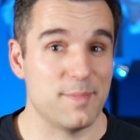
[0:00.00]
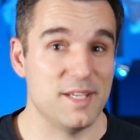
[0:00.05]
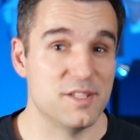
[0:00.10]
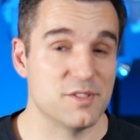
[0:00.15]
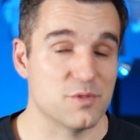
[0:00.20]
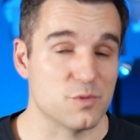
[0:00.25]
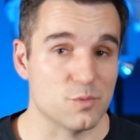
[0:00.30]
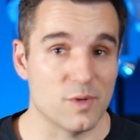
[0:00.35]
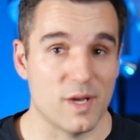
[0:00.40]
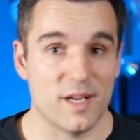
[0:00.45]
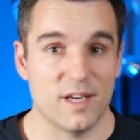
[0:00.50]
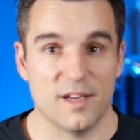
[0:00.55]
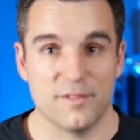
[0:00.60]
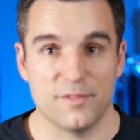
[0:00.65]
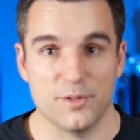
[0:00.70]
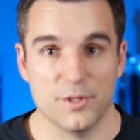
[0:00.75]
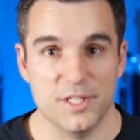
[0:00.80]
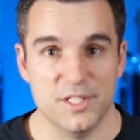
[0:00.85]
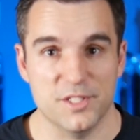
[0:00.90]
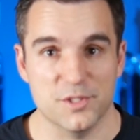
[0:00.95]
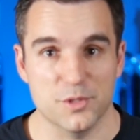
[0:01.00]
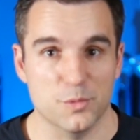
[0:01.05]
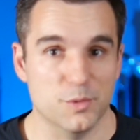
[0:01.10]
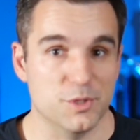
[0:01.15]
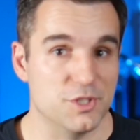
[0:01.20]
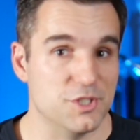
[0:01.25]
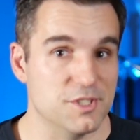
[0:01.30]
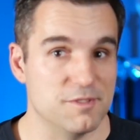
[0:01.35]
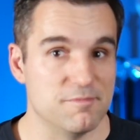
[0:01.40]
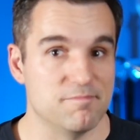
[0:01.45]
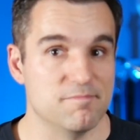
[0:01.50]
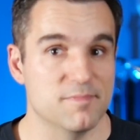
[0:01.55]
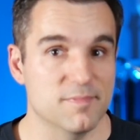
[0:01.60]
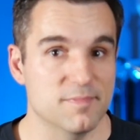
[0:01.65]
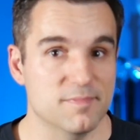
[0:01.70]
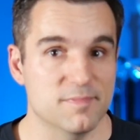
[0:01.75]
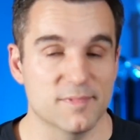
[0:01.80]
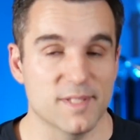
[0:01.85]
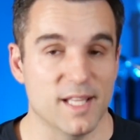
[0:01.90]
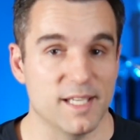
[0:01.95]
piece right off your easel, which is
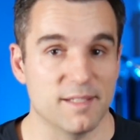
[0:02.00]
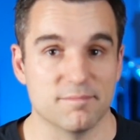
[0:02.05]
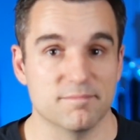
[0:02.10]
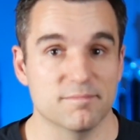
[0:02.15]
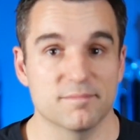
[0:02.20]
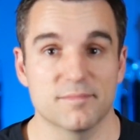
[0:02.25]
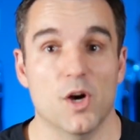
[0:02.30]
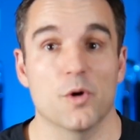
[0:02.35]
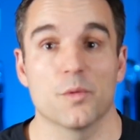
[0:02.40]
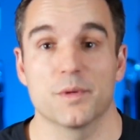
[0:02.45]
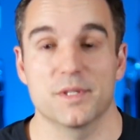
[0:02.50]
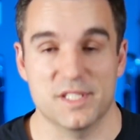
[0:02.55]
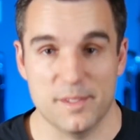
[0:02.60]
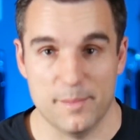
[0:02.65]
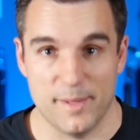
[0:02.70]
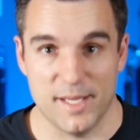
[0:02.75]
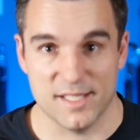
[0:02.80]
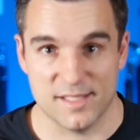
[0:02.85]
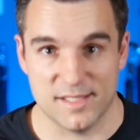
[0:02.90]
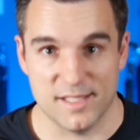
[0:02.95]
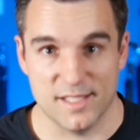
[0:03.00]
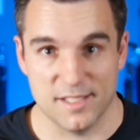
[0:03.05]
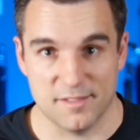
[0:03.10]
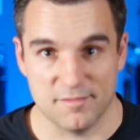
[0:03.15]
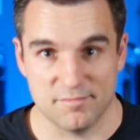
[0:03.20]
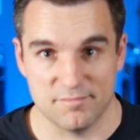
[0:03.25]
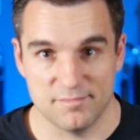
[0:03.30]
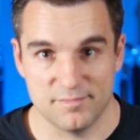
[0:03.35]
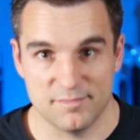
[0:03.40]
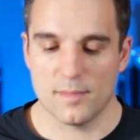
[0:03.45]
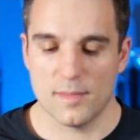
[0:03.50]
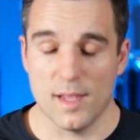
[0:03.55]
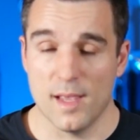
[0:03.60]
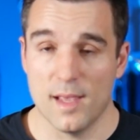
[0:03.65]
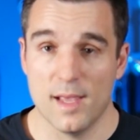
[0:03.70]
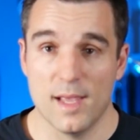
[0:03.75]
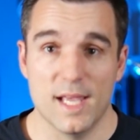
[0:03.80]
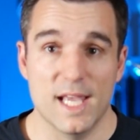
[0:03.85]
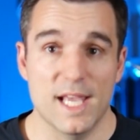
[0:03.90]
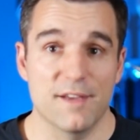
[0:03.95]
like always the best thing.
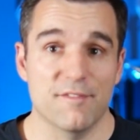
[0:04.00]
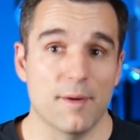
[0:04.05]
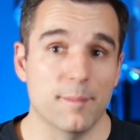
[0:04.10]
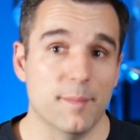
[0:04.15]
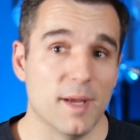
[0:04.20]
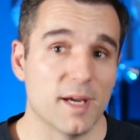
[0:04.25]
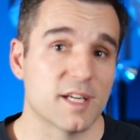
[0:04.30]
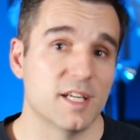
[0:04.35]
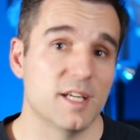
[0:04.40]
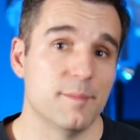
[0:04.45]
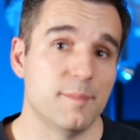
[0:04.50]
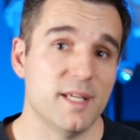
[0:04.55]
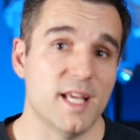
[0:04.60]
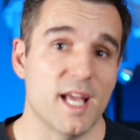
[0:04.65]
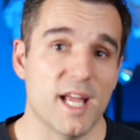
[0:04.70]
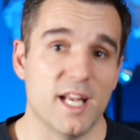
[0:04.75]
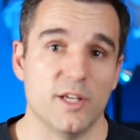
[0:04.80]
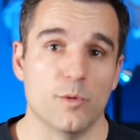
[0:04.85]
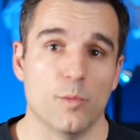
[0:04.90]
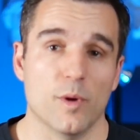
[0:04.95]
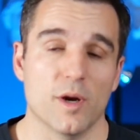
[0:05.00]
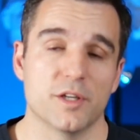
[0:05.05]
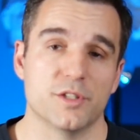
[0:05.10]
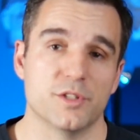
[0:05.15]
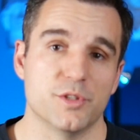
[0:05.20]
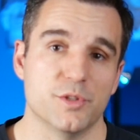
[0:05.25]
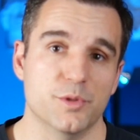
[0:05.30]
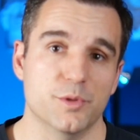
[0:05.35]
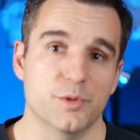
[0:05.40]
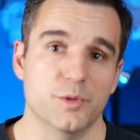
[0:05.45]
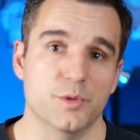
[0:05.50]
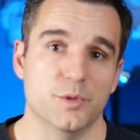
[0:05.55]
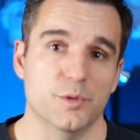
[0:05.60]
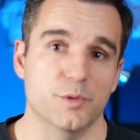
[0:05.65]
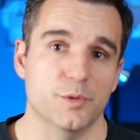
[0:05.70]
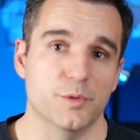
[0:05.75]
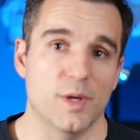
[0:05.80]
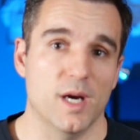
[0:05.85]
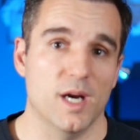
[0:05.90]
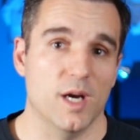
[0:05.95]
If I'm not going to be anywhere
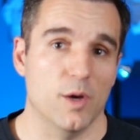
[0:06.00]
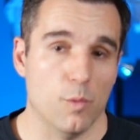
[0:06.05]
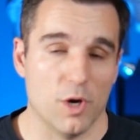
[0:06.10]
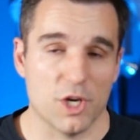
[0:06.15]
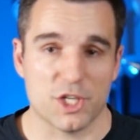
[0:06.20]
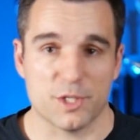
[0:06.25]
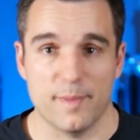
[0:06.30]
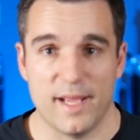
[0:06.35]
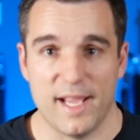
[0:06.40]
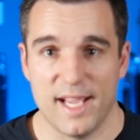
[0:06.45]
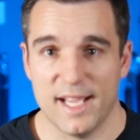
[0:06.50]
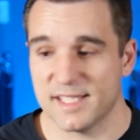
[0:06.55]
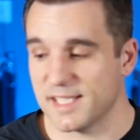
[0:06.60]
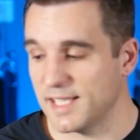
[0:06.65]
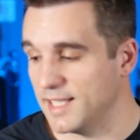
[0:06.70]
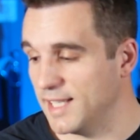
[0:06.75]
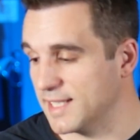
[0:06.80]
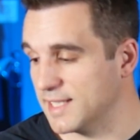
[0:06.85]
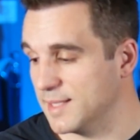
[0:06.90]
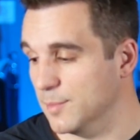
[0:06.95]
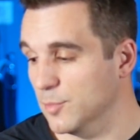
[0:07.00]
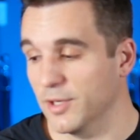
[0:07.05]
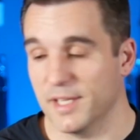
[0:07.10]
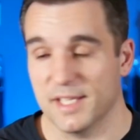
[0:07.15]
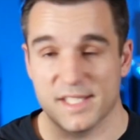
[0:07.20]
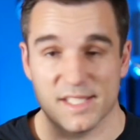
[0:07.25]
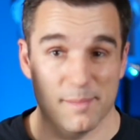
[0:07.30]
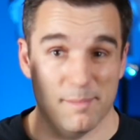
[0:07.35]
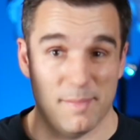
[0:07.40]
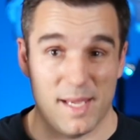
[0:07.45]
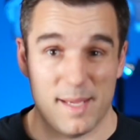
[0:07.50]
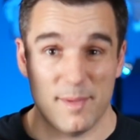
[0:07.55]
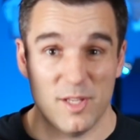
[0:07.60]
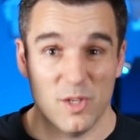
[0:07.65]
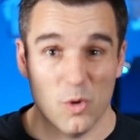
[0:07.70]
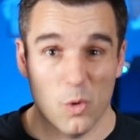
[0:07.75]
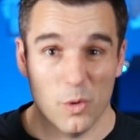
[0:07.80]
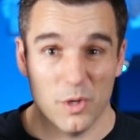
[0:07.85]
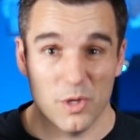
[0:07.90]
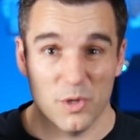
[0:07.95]
to wash my hands, I like to bring some
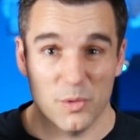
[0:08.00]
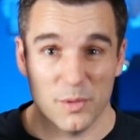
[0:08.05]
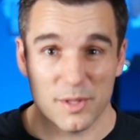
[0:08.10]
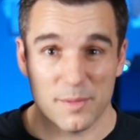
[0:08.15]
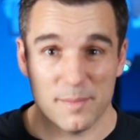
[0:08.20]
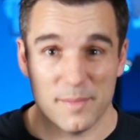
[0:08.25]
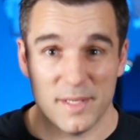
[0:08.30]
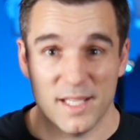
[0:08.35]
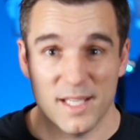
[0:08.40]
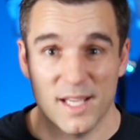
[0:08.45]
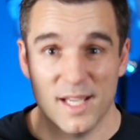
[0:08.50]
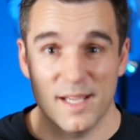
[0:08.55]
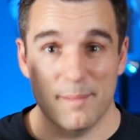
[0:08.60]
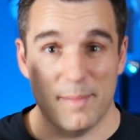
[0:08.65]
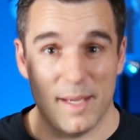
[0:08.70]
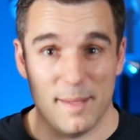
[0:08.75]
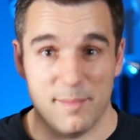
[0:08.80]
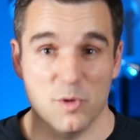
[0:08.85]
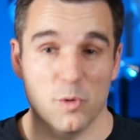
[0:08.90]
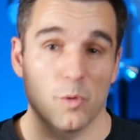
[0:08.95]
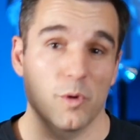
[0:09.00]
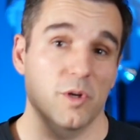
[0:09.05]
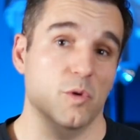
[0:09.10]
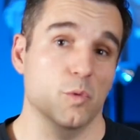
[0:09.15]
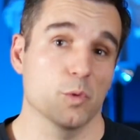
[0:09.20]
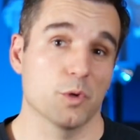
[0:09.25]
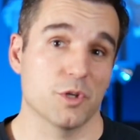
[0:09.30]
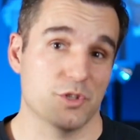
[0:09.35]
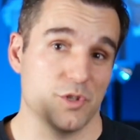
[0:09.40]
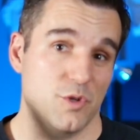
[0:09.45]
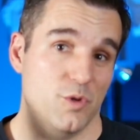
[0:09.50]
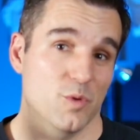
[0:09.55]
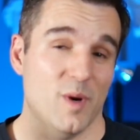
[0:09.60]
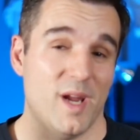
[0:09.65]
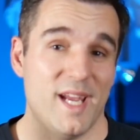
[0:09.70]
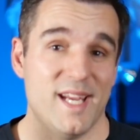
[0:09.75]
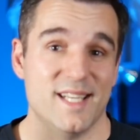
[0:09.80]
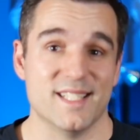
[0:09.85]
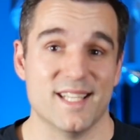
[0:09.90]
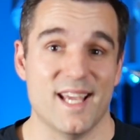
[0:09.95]
baby oil with me. Baby oil works
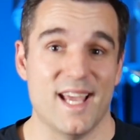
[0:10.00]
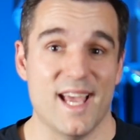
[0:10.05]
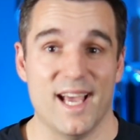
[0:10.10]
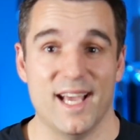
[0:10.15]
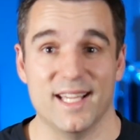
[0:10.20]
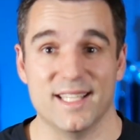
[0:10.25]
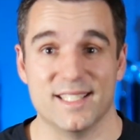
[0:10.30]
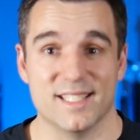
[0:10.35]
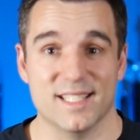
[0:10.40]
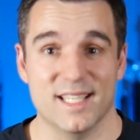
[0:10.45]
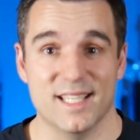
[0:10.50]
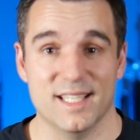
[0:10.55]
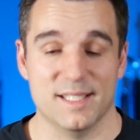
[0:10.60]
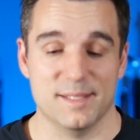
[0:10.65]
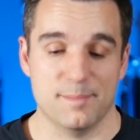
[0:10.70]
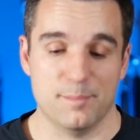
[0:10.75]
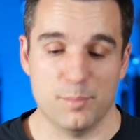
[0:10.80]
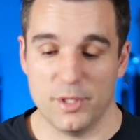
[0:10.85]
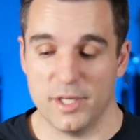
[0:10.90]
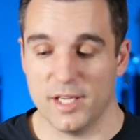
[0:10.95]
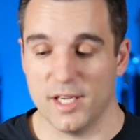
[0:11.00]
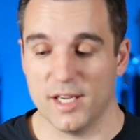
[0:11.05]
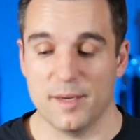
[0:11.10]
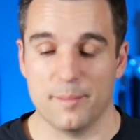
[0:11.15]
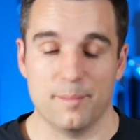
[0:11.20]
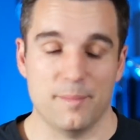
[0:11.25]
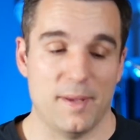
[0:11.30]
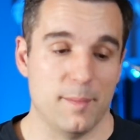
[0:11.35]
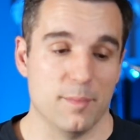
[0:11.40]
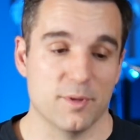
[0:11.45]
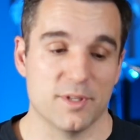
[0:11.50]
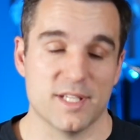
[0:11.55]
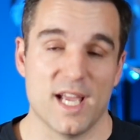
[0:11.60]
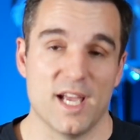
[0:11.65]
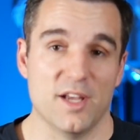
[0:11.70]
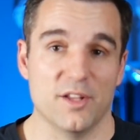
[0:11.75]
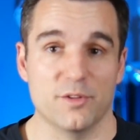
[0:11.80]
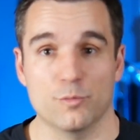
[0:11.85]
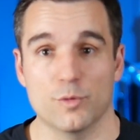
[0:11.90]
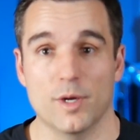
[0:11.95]
great at putting on a paper
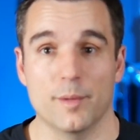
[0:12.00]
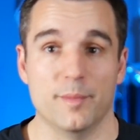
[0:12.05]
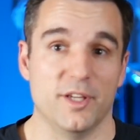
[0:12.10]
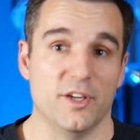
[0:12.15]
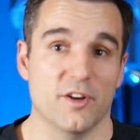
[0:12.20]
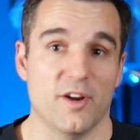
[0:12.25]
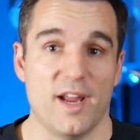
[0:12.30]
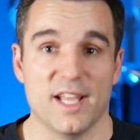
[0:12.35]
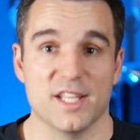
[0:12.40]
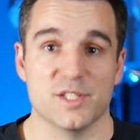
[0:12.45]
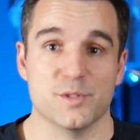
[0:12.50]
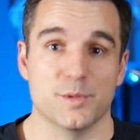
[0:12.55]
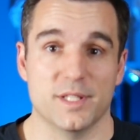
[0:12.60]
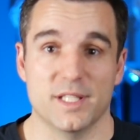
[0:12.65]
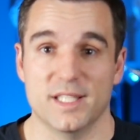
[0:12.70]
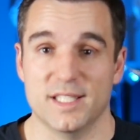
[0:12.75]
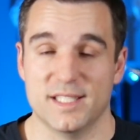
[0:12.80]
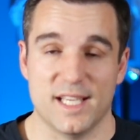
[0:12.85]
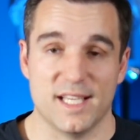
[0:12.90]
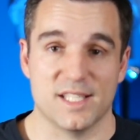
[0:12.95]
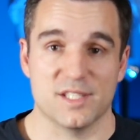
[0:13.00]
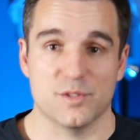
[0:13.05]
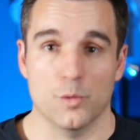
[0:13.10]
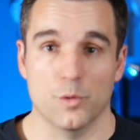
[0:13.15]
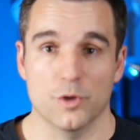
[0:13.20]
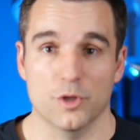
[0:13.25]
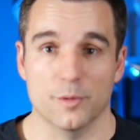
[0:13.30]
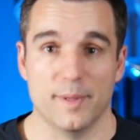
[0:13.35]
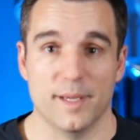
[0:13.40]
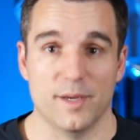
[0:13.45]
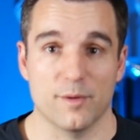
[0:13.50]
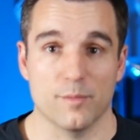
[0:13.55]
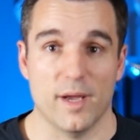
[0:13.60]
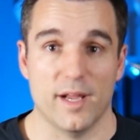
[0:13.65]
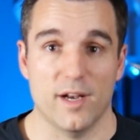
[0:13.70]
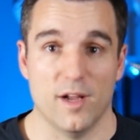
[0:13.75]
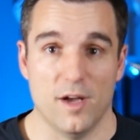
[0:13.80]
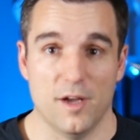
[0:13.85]
towel and rubbing your hands with it. It takes the oil paint right